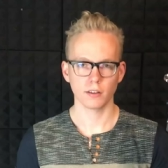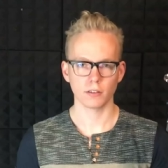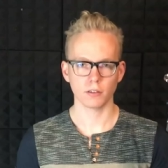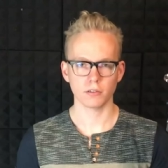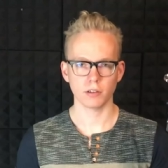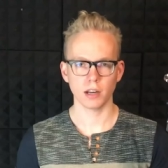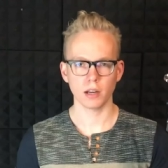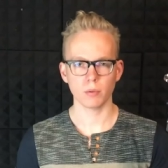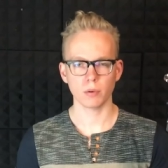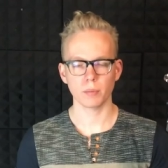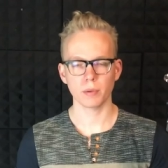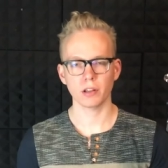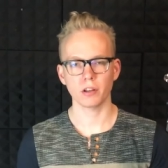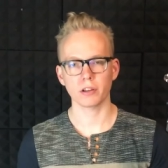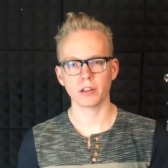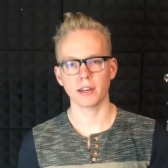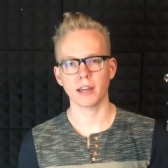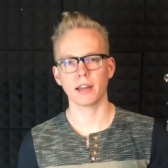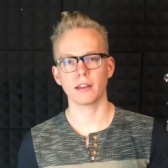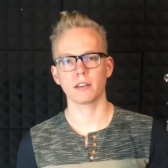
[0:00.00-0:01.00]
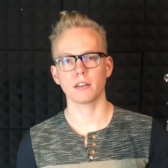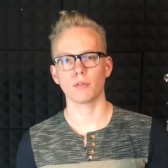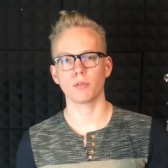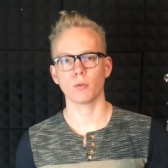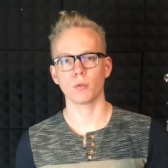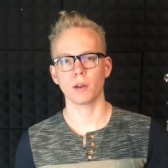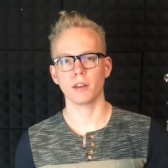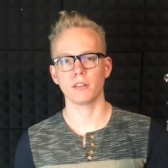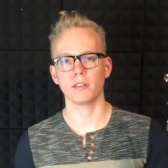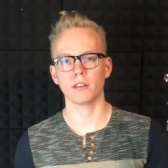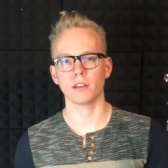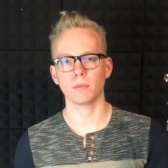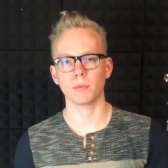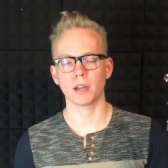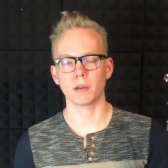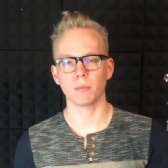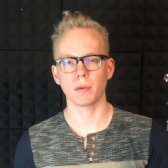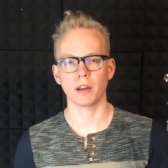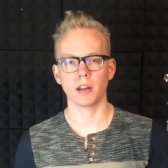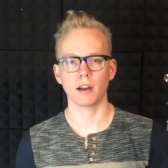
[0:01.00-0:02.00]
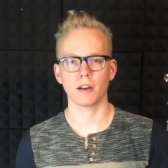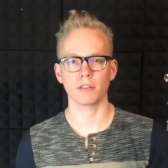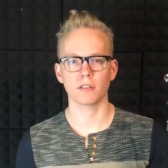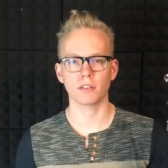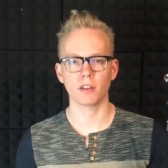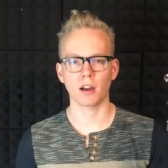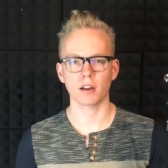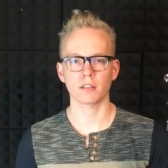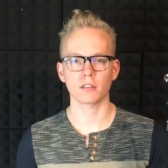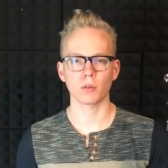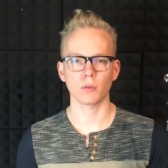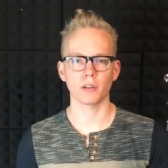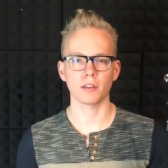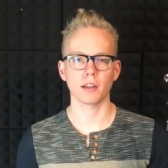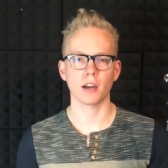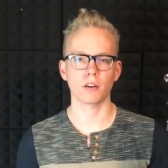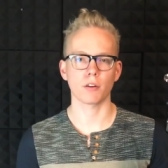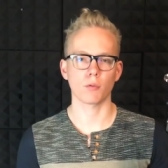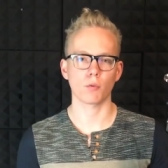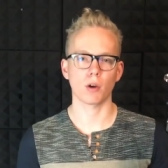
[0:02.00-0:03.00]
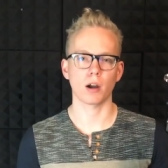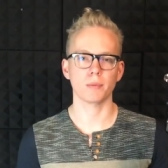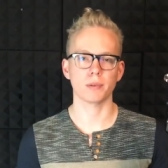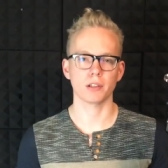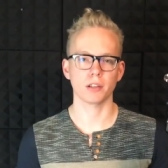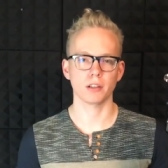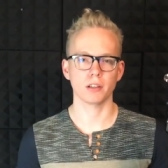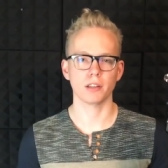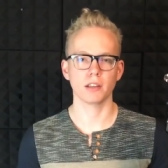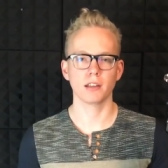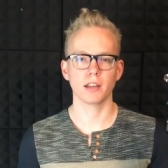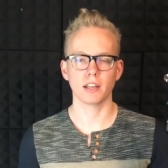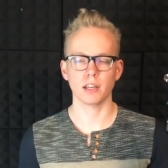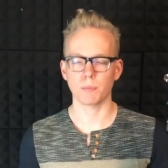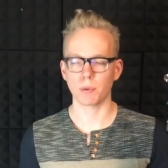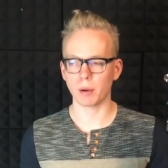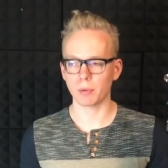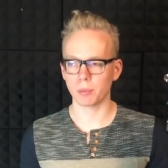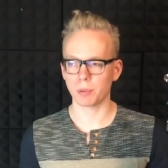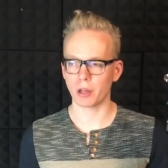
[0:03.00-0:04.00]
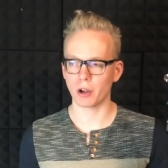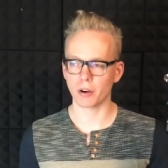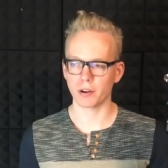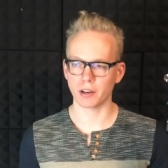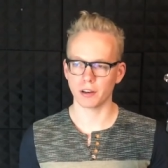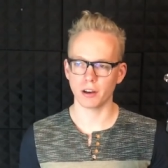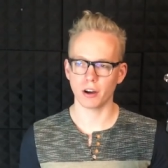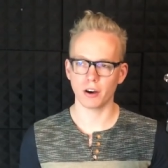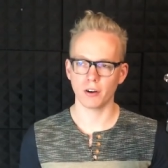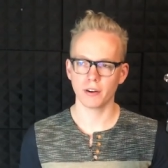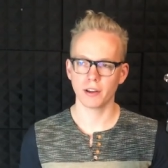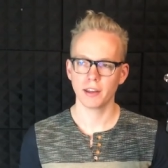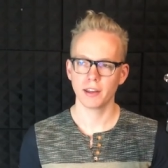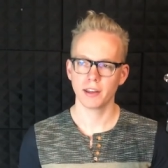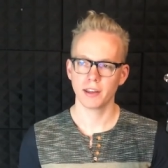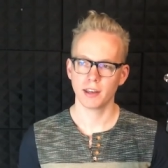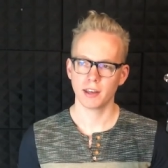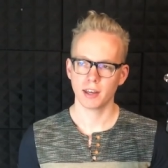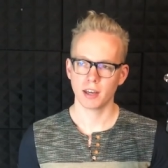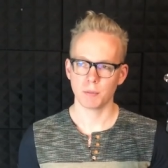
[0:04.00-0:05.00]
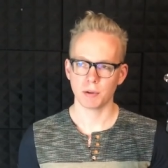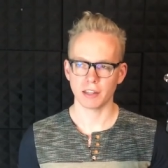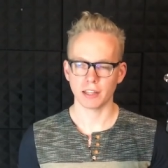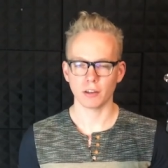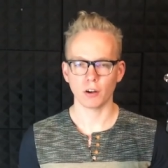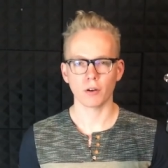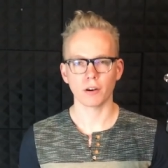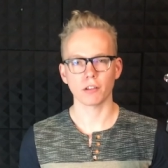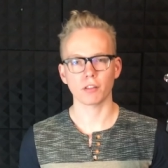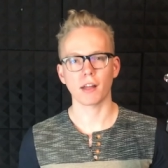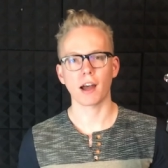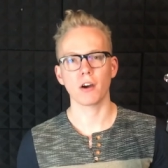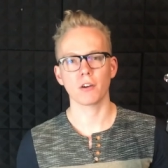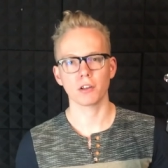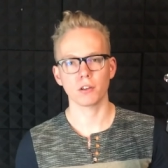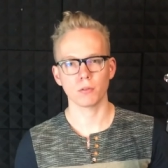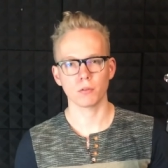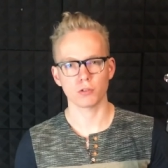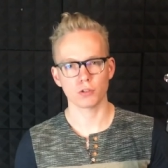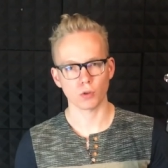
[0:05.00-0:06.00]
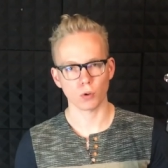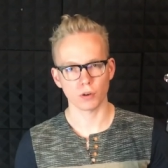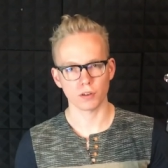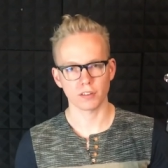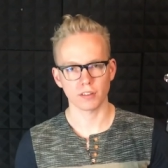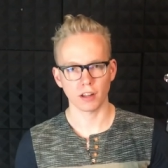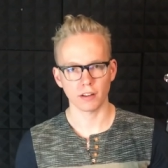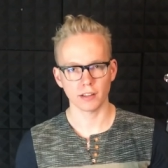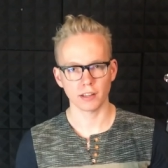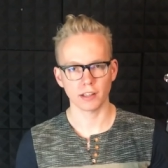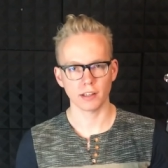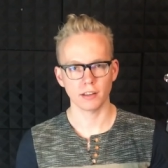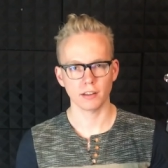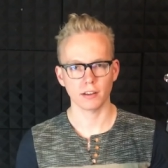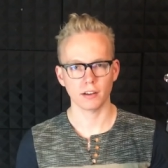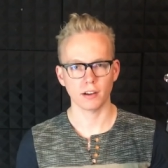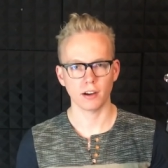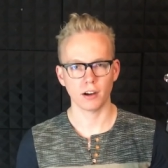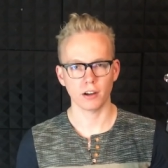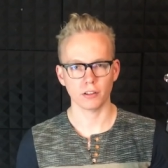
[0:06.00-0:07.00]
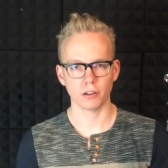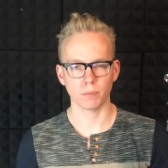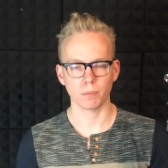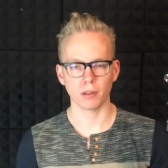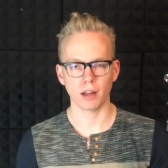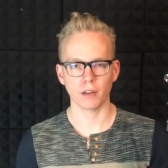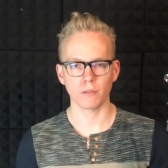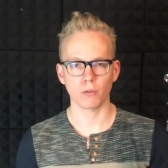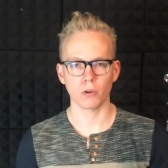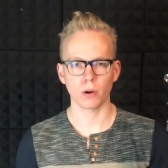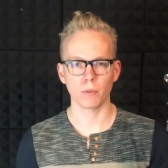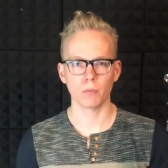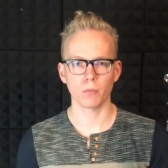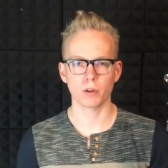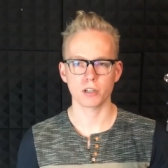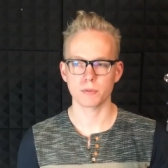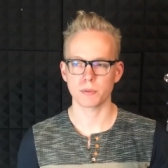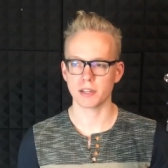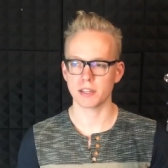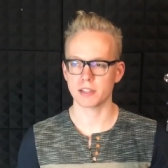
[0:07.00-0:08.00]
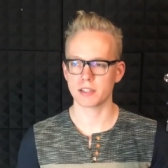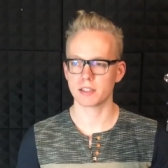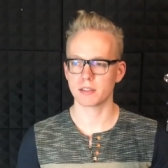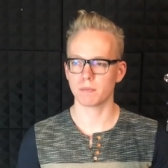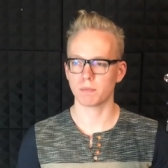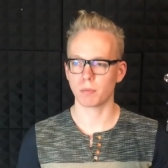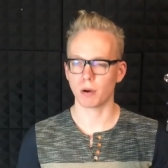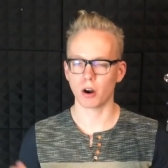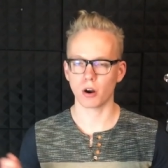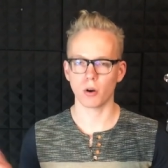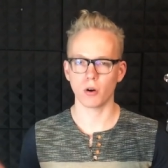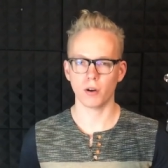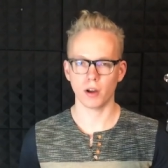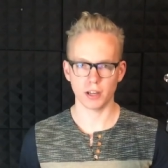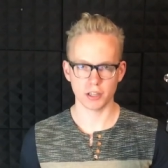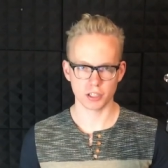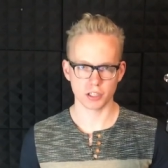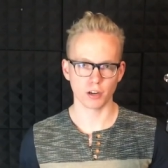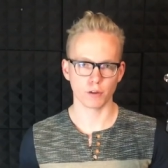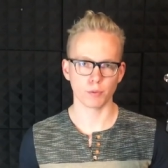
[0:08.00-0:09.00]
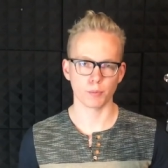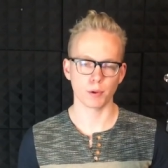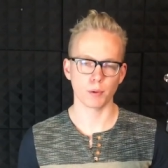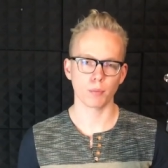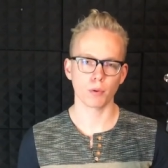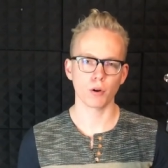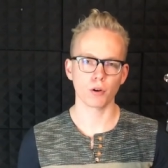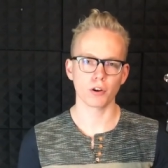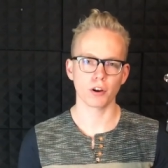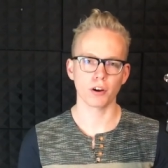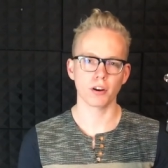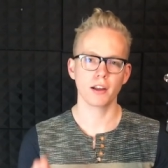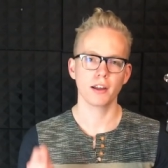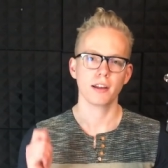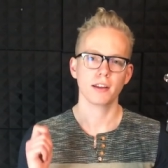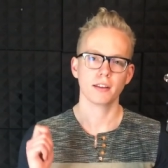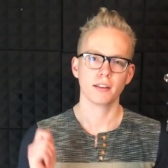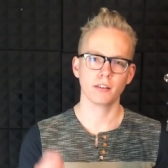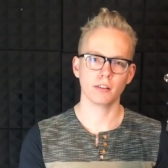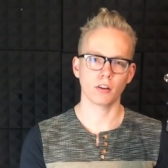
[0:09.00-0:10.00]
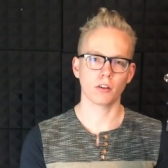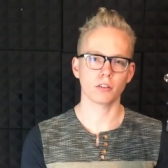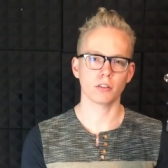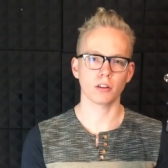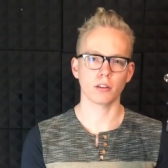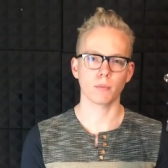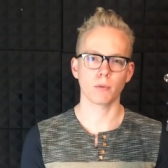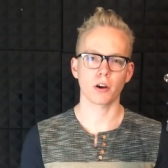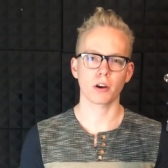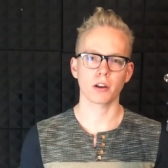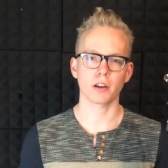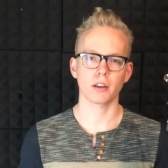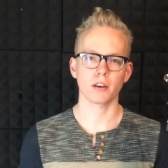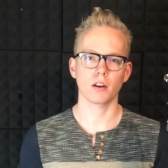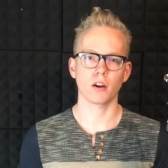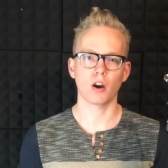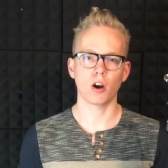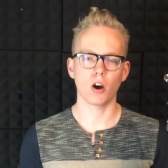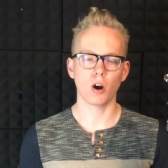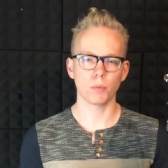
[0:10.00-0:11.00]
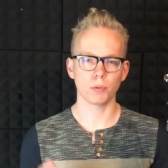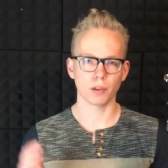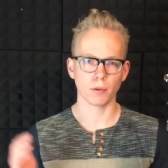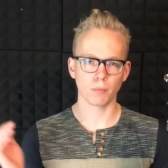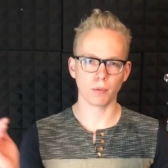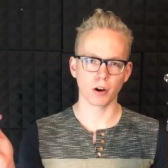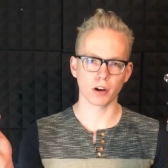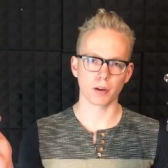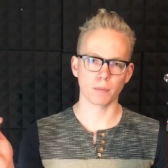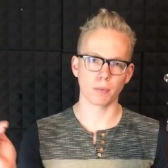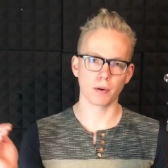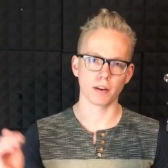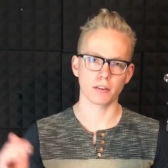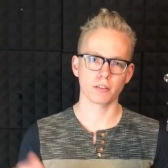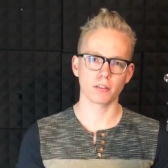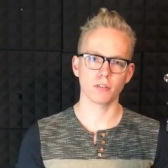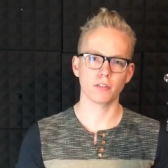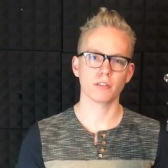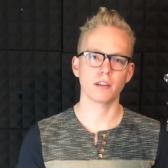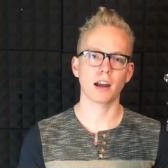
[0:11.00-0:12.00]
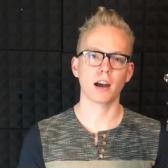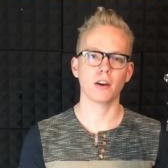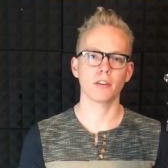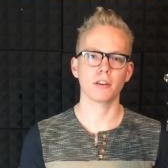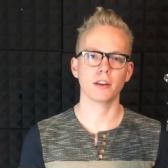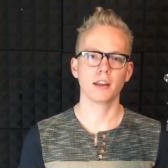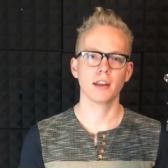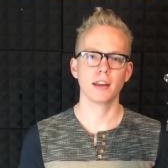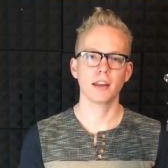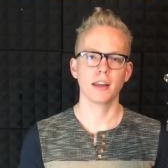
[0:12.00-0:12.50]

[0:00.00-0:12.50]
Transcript: So today we're gonna be looking at different ways you can make money off stocks going down on Robinhood. And you probably already know, but they don't allow you short selling on their platform, which means borrow a share from your broker, sell it to the market, hope the market price goes down,